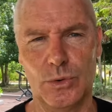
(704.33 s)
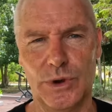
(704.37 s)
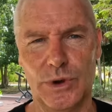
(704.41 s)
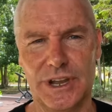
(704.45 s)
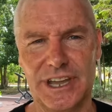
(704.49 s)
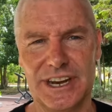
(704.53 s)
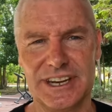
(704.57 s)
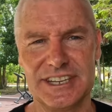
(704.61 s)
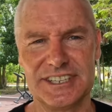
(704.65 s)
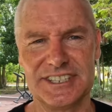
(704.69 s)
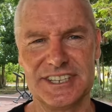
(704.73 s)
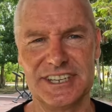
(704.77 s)
We're
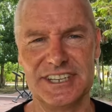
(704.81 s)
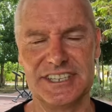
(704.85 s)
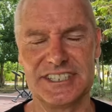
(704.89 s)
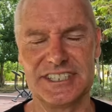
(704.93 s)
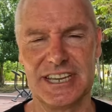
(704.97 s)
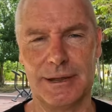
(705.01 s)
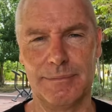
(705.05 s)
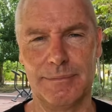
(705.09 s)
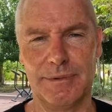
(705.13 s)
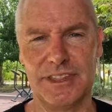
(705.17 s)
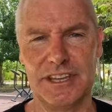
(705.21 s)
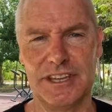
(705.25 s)
going to see
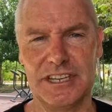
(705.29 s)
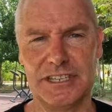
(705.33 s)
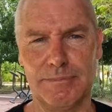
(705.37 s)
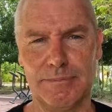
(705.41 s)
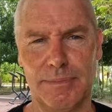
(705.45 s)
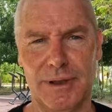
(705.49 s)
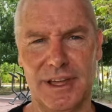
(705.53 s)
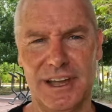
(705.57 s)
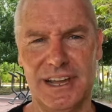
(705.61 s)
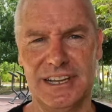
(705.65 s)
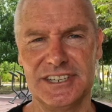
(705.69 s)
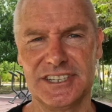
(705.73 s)
some of these
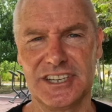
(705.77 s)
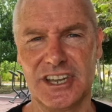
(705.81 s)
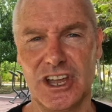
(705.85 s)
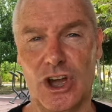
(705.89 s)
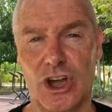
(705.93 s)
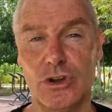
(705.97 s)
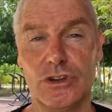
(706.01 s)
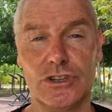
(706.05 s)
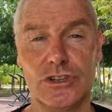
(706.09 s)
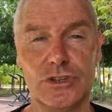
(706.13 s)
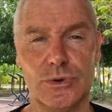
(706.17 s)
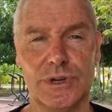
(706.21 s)
players
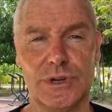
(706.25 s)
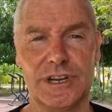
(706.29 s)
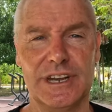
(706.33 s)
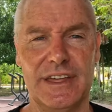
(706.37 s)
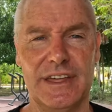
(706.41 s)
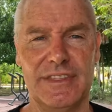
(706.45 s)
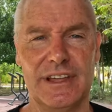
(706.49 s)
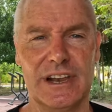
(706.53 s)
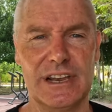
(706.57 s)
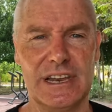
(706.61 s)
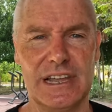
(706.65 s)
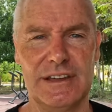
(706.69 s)
go to
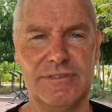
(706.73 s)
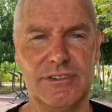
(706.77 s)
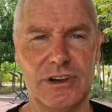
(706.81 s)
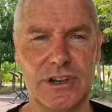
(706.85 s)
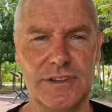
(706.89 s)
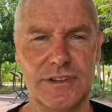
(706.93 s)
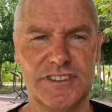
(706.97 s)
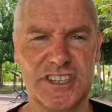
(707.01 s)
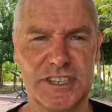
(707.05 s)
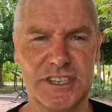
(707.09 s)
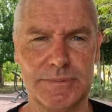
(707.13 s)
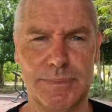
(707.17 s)
another
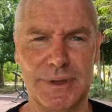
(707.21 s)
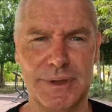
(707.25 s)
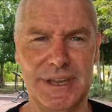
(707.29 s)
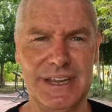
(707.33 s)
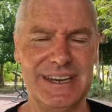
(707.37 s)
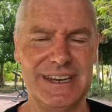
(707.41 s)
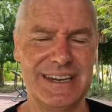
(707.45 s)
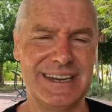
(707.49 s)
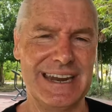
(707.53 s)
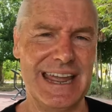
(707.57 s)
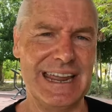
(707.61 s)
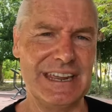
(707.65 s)
level of
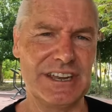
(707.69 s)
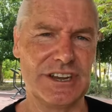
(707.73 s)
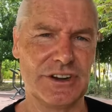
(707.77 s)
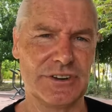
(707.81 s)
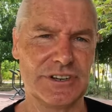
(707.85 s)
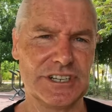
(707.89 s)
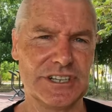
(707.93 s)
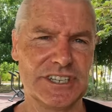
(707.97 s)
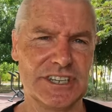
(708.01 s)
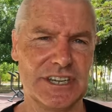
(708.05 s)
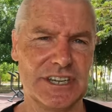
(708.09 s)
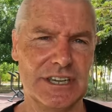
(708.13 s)
speed and
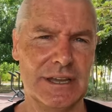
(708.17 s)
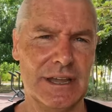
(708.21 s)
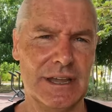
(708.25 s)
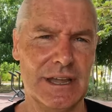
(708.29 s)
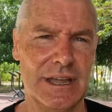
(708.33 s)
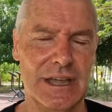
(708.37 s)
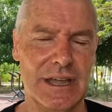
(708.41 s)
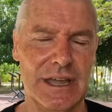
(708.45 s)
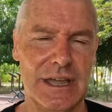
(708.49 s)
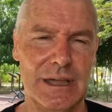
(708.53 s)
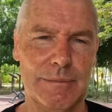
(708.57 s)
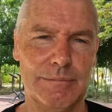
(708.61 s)
accuracy,
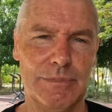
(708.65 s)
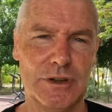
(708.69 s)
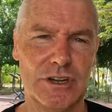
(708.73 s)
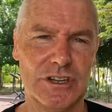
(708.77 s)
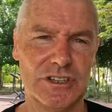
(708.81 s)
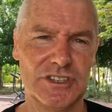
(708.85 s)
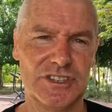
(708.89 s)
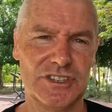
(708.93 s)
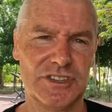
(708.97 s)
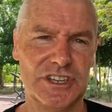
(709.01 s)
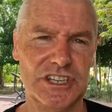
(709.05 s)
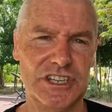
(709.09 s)

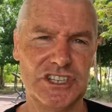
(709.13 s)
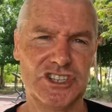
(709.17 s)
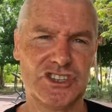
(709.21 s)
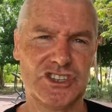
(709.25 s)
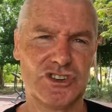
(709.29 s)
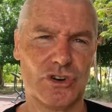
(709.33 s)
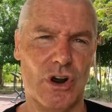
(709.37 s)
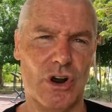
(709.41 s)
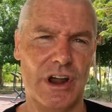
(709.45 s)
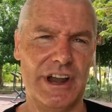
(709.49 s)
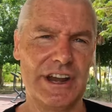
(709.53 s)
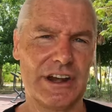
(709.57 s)
because these
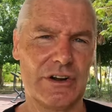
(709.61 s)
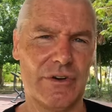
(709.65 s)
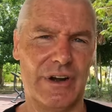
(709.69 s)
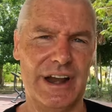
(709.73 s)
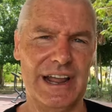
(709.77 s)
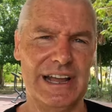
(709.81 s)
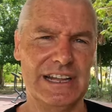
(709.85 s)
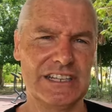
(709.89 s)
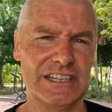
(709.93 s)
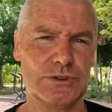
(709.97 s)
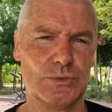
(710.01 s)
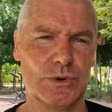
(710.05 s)
dry
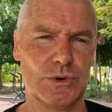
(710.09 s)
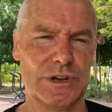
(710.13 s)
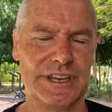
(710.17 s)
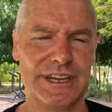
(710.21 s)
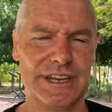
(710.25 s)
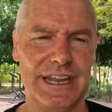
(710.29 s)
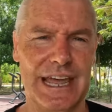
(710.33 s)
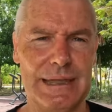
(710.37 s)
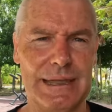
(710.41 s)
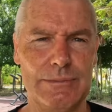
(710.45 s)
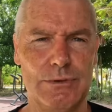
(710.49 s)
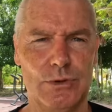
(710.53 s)
grounds will
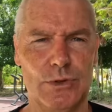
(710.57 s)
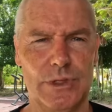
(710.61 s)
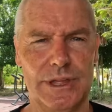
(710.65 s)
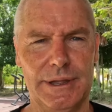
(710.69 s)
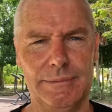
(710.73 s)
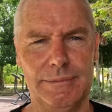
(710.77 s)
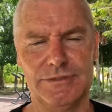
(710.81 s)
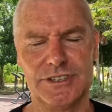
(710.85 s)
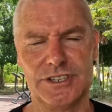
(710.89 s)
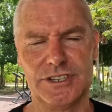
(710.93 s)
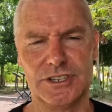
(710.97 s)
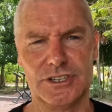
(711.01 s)
enable
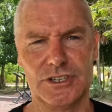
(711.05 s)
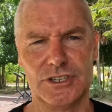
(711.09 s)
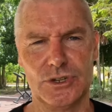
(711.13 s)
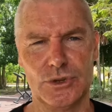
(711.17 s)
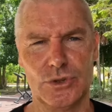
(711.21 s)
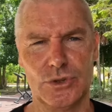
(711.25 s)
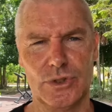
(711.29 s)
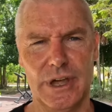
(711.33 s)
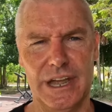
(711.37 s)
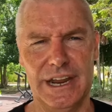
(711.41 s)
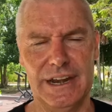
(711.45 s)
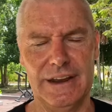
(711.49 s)
them to
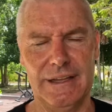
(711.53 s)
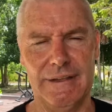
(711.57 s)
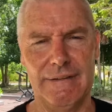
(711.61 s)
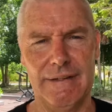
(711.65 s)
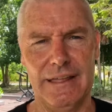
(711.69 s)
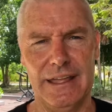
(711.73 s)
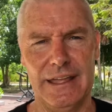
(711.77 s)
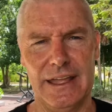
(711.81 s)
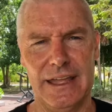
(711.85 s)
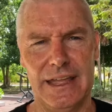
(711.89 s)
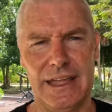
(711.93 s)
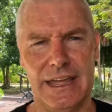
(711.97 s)
do that,
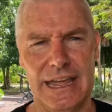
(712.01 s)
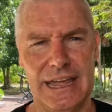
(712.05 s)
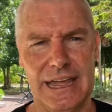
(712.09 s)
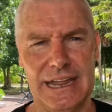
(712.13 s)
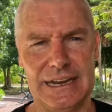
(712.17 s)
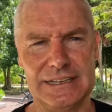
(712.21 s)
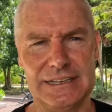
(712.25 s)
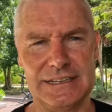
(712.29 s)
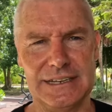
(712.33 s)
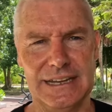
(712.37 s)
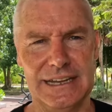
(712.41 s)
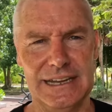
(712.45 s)

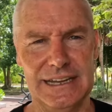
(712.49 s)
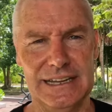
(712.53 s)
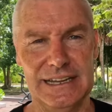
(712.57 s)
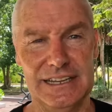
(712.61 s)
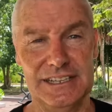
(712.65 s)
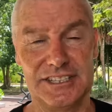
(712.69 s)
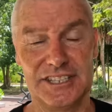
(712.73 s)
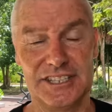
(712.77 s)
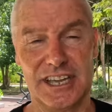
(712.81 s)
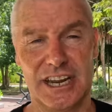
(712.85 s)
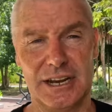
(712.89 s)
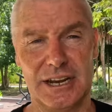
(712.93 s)
and
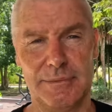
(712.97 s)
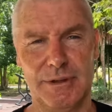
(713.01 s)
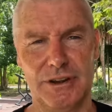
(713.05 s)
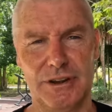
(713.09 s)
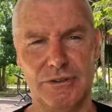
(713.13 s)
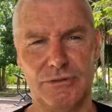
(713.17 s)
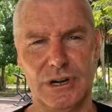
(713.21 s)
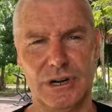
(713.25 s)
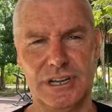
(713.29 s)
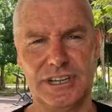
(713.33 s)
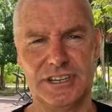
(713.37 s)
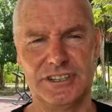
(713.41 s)
it's going to
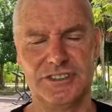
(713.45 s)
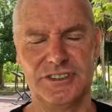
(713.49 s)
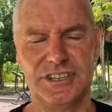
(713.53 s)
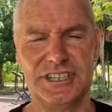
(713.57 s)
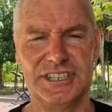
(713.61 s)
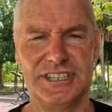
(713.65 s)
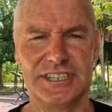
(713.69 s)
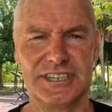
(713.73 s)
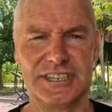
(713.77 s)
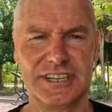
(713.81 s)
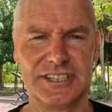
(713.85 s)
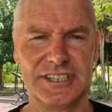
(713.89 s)
be really
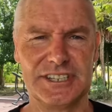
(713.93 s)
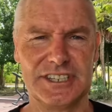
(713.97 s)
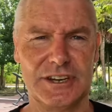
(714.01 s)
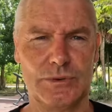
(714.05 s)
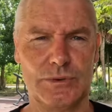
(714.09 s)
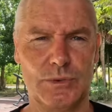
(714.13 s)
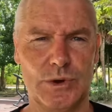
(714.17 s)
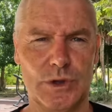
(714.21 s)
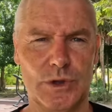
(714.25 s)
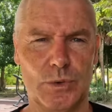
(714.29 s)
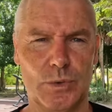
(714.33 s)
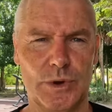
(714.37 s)
interesting to see
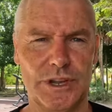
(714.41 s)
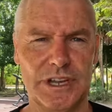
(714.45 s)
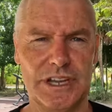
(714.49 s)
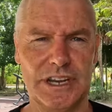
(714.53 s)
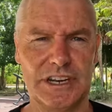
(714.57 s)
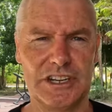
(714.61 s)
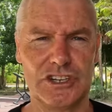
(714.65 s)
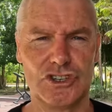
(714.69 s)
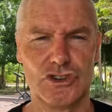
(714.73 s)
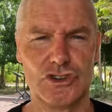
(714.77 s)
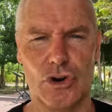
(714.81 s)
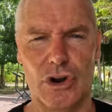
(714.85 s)
whether we
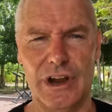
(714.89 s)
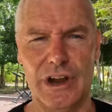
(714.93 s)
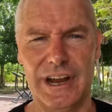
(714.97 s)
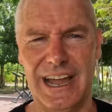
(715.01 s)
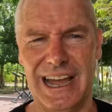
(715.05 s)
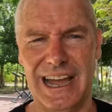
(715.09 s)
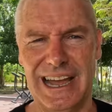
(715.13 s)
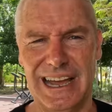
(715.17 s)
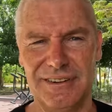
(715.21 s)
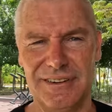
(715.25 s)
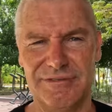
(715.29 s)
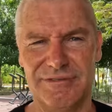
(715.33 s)
get a dry,
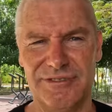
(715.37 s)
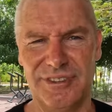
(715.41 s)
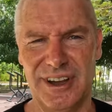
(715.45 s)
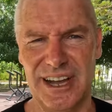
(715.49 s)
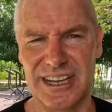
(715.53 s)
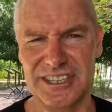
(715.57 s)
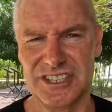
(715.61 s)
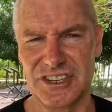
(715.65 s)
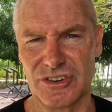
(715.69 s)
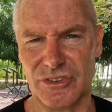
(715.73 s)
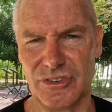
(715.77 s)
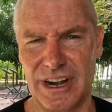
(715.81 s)
hard,
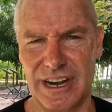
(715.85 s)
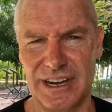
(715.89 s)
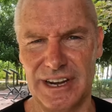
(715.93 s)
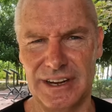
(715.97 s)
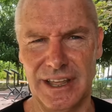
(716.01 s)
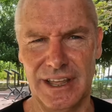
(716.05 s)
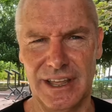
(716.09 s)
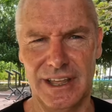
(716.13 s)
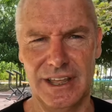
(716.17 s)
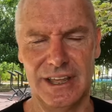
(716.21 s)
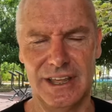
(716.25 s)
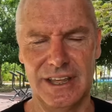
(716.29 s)
fast
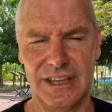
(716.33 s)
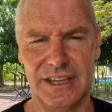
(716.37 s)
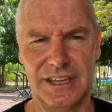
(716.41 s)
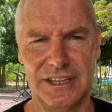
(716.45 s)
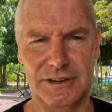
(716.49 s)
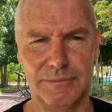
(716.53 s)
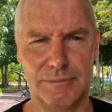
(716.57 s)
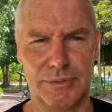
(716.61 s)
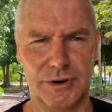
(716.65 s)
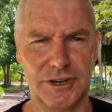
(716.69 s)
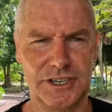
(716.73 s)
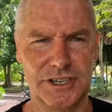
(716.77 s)
ground
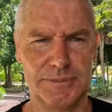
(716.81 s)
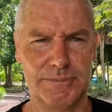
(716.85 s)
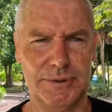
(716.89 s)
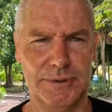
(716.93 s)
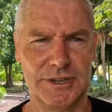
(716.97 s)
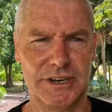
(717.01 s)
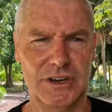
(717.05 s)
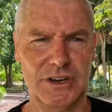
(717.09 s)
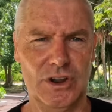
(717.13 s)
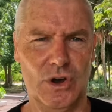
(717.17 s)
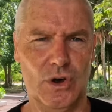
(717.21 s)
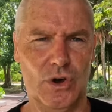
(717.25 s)
in
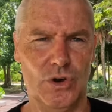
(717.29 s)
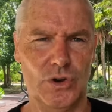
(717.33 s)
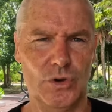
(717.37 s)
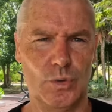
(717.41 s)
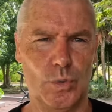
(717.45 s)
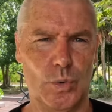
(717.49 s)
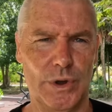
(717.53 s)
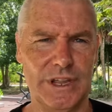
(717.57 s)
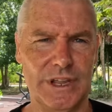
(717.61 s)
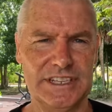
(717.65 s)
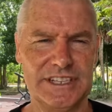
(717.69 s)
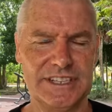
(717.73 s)
Brisbane
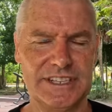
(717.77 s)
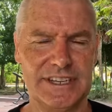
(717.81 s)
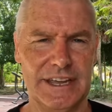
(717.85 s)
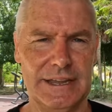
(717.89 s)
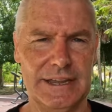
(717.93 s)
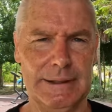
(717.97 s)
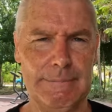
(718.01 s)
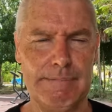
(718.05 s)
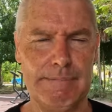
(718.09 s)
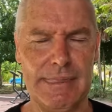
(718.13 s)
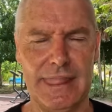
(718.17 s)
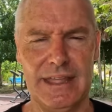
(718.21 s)
on
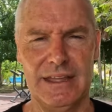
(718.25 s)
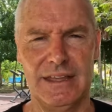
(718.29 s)
Wednesday.